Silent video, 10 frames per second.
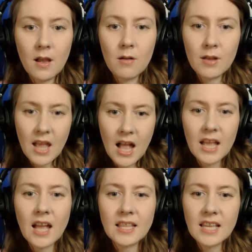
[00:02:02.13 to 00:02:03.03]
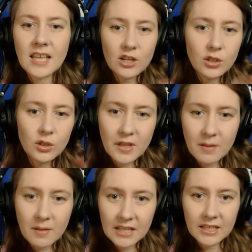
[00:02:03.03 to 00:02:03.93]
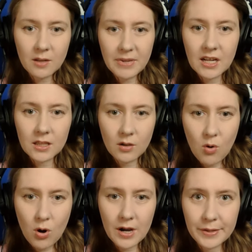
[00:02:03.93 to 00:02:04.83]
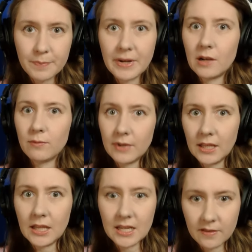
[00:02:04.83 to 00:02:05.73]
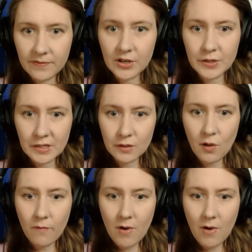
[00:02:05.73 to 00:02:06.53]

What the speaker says: Okay, I think they're losing me a little bit in the chorus, but I really like the verses so